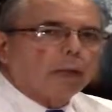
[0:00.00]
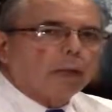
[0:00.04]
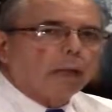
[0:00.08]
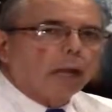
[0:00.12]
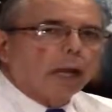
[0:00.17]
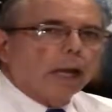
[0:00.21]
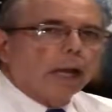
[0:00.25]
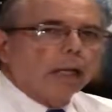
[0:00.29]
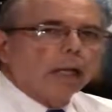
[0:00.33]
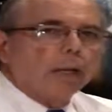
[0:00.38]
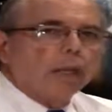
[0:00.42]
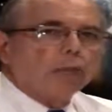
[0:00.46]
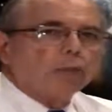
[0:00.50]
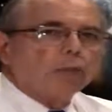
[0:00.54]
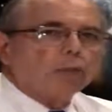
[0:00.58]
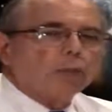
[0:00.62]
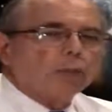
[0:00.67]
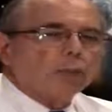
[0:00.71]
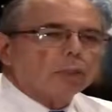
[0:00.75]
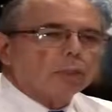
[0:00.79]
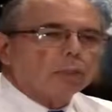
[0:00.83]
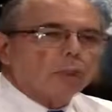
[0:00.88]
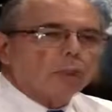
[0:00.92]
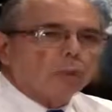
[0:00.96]
eyelids
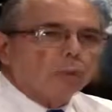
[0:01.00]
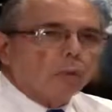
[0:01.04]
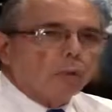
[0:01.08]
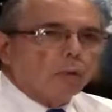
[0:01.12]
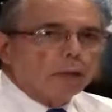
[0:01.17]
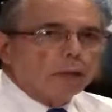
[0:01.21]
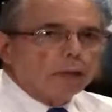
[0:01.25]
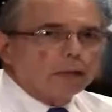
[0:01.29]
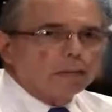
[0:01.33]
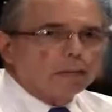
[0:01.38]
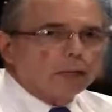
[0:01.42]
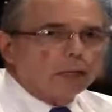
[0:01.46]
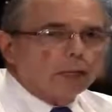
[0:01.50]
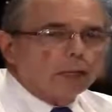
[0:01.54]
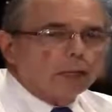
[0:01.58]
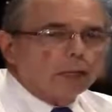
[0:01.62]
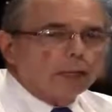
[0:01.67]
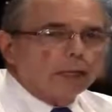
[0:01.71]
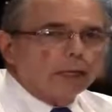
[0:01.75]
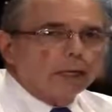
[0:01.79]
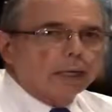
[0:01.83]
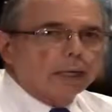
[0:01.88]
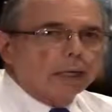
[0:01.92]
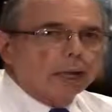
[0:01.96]
with an ointment
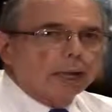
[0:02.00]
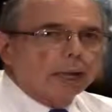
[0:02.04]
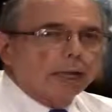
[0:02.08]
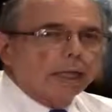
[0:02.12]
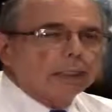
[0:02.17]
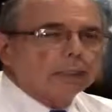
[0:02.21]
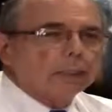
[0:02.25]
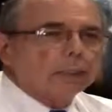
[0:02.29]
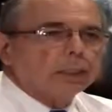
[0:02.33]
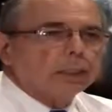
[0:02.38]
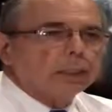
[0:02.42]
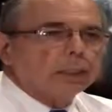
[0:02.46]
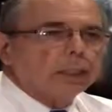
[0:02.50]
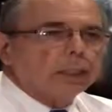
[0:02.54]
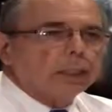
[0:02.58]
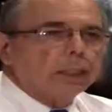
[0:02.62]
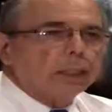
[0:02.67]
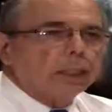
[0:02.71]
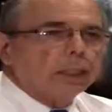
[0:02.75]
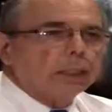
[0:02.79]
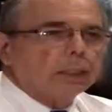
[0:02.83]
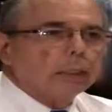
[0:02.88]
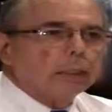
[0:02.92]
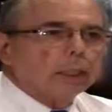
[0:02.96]
at night,
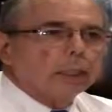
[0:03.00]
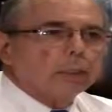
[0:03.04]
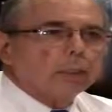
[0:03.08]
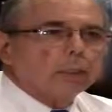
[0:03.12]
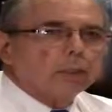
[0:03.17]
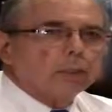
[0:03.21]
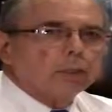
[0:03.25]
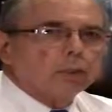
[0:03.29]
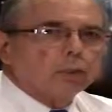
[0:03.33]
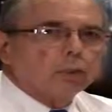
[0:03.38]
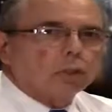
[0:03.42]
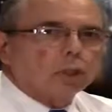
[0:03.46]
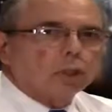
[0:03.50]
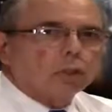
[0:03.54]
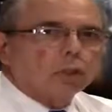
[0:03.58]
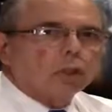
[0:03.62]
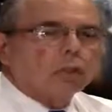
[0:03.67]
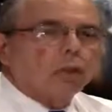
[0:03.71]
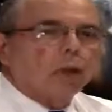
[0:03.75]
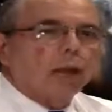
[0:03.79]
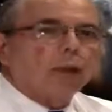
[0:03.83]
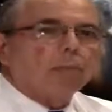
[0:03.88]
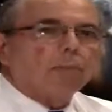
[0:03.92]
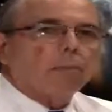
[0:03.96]
and then sort of
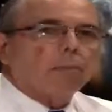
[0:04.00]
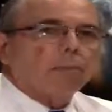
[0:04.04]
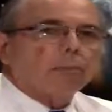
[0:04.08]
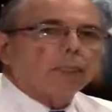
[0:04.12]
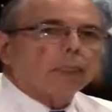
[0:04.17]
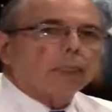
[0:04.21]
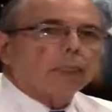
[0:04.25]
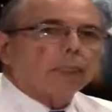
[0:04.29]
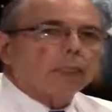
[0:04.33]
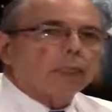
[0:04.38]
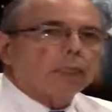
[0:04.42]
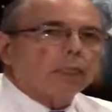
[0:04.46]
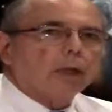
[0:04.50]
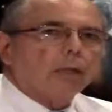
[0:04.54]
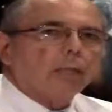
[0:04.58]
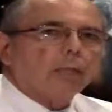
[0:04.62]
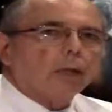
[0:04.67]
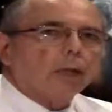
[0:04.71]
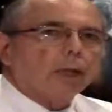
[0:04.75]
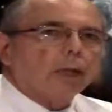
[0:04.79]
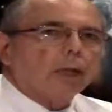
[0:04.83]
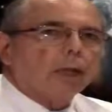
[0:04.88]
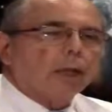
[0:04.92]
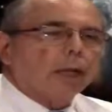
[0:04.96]
trap them as they come
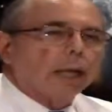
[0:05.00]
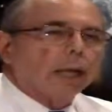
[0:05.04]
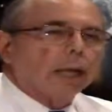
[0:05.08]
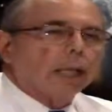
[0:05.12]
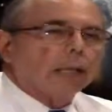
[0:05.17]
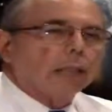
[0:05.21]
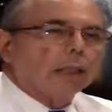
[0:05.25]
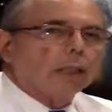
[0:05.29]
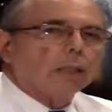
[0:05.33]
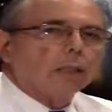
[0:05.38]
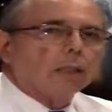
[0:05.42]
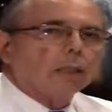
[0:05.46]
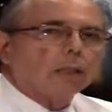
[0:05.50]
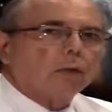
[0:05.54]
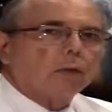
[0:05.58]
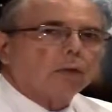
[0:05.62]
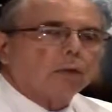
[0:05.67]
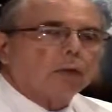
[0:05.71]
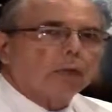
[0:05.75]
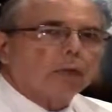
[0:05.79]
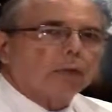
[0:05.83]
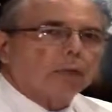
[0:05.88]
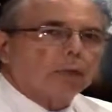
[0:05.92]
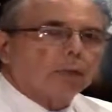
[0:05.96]
out at night into the
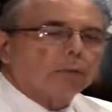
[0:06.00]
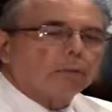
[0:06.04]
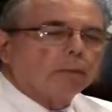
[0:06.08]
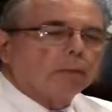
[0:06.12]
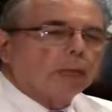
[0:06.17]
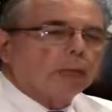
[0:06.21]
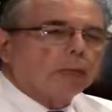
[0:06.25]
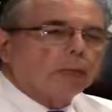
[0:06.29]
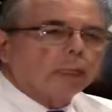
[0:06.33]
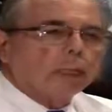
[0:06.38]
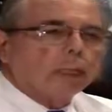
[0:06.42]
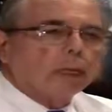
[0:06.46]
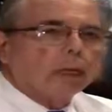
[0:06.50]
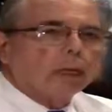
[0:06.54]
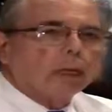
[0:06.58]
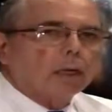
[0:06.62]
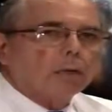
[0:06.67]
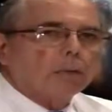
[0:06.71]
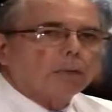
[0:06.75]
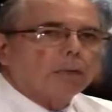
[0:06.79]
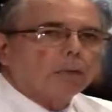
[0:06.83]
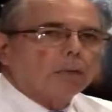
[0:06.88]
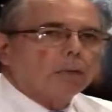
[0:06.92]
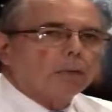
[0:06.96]
ointment.
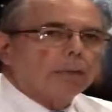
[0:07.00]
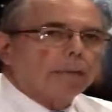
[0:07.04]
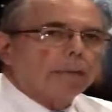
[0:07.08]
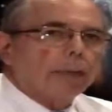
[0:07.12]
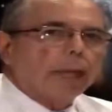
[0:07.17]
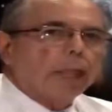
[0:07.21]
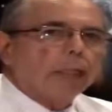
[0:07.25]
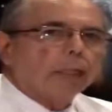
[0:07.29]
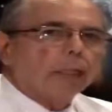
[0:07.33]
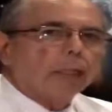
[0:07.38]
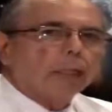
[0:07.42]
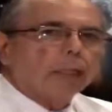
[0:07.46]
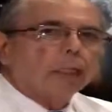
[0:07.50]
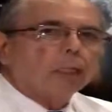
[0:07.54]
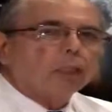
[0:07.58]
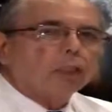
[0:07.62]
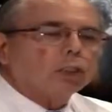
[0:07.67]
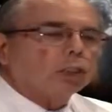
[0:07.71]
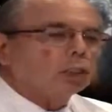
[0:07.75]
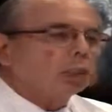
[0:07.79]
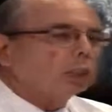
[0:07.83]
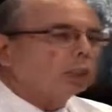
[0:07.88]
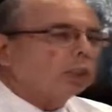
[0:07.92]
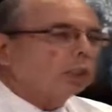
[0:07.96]
But the main thing
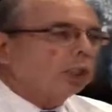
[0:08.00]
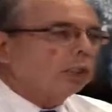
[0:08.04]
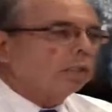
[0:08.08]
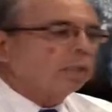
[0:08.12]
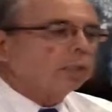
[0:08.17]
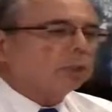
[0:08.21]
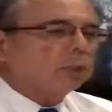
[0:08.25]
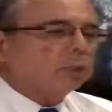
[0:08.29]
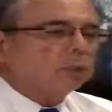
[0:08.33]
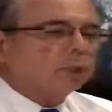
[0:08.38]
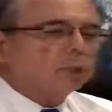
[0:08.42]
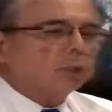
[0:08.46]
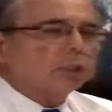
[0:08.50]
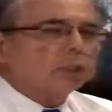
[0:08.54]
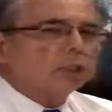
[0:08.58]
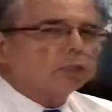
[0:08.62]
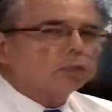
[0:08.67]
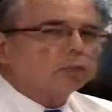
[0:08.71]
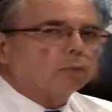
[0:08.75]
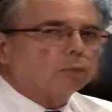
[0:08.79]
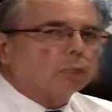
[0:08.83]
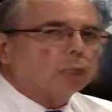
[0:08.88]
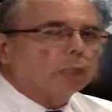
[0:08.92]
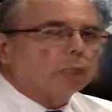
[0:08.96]
is just keeping your
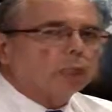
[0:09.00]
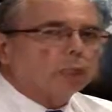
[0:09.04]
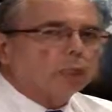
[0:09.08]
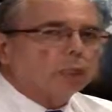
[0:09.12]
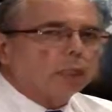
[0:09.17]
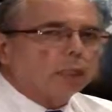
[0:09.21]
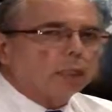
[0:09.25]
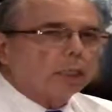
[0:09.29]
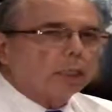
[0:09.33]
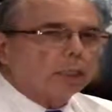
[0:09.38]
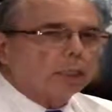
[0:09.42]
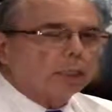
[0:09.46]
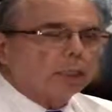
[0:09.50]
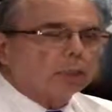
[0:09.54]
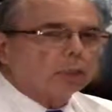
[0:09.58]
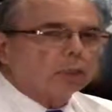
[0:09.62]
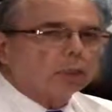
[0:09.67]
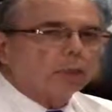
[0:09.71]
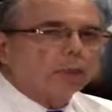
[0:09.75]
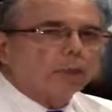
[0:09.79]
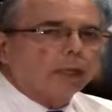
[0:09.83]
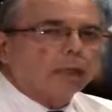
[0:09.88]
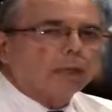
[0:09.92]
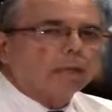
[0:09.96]
lids really clean.
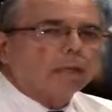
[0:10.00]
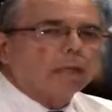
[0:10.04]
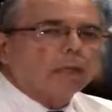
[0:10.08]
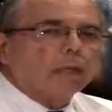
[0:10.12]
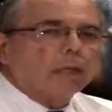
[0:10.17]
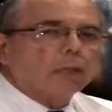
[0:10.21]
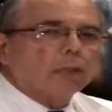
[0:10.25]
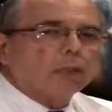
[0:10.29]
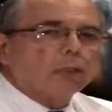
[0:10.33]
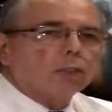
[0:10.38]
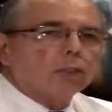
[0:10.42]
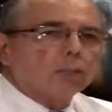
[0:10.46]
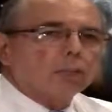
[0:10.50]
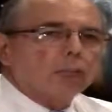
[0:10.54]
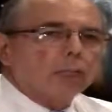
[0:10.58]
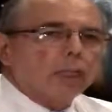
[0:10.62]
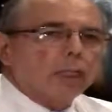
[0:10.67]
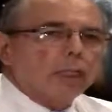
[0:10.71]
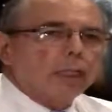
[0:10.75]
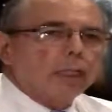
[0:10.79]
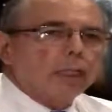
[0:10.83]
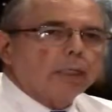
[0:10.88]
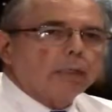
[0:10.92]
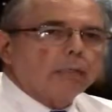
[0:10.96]
So we have some
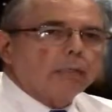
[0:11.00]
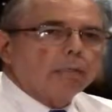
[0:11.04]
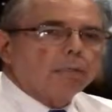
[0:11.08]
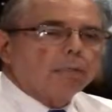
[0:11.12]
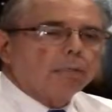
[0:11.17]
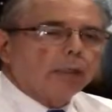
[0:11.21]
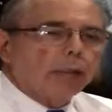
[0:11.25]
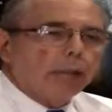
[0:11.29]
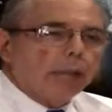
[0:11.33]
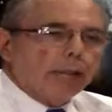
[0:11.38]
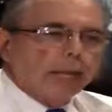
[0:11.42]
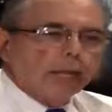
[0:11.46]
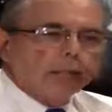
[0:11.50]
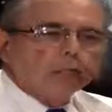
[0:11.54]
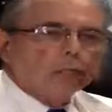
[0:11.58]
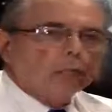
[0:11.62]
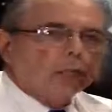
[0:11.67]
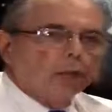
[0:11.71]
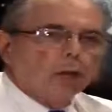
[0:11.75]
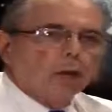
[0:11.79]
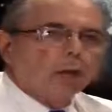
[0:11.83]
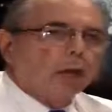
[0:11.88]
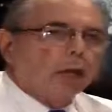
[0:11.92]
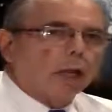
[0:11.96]
cleaning pads
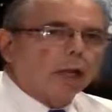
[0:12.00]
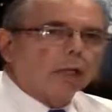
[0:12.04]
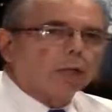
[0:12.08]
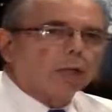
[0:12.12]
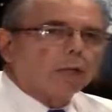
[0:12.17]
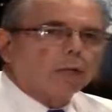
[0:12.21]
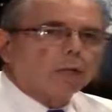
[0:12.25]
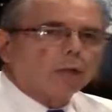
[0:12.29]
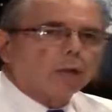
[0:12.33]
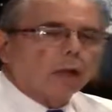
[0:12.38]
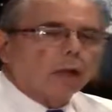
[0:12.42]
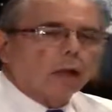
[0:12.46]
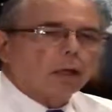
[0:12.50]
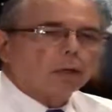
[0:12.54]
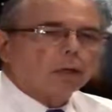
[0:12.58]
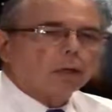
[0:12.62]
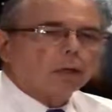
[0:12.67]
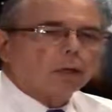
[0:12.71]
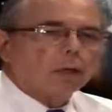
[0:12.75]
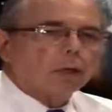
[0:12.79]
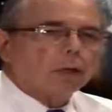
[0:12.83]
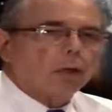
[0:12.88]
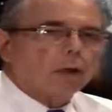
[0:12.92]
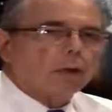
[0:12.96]
called
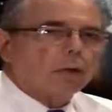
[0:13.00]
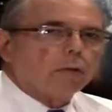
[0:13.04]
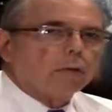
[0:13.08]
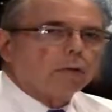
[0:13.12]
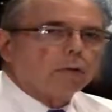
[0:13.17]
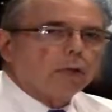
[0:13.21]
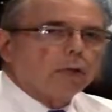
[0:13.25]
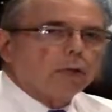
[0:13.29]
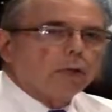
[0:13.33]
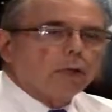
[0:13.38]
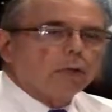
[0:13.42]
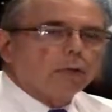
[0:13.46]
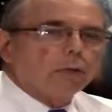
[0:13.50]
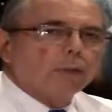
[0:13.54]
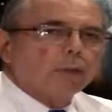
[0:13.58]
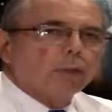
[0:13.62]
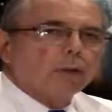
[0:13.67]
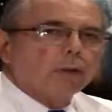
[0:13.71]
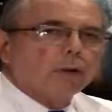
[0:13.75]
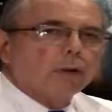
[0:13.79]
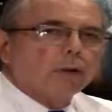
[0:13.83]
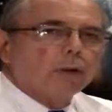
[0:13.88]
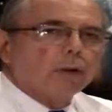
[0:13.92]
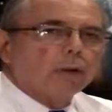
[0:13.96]
OcuSoft
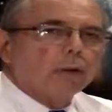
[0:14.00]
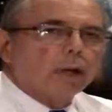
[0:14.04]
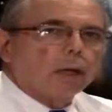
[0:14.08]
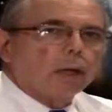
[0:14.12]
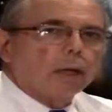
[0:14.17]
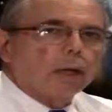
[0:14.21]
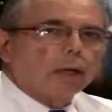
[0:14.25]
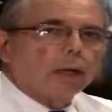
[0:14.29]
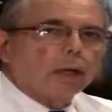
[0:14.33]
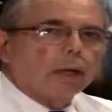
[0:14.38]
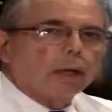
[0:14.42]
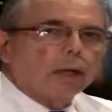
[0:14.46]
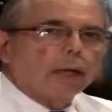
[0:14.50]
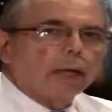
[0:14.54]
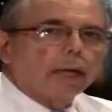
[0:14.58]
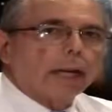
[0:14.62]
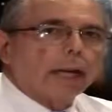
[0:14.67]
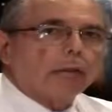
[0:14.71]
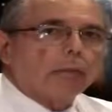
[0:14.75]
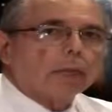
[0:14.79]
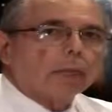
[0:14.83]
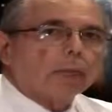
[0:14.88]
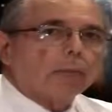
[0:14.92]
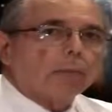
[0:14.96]
that are an
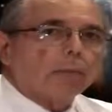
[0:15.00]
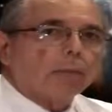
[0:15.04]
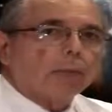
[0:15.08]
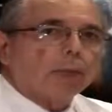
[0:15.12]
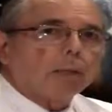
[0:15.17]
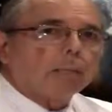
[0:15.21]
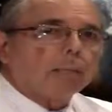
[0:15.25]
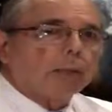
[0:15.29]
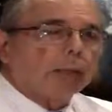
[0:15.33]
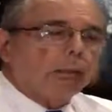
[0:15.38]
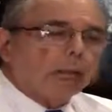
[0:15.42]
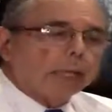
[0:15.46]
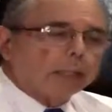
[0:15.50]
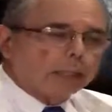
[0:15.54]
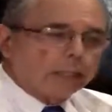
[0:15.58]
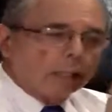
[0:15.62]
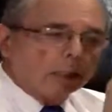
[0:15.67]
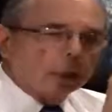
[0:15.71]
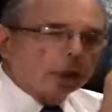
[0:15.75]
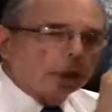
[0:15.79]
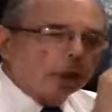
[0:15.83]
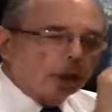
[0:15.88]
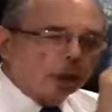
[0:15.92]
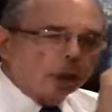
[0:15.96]
antiseptic pad
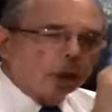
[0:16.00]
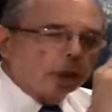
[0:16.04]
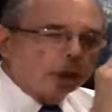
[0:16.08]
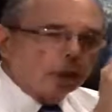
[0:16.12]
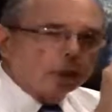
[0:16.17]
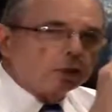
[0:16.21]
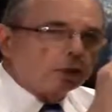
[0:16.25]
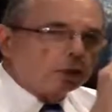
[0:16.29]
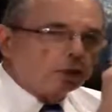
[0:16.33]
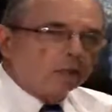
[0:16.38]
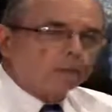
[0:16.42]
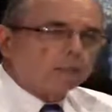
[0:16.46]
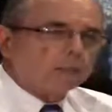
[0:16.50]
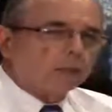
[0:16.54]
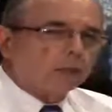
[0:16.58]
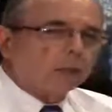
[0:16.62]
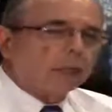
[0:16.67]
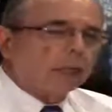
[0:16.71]
that cleans off the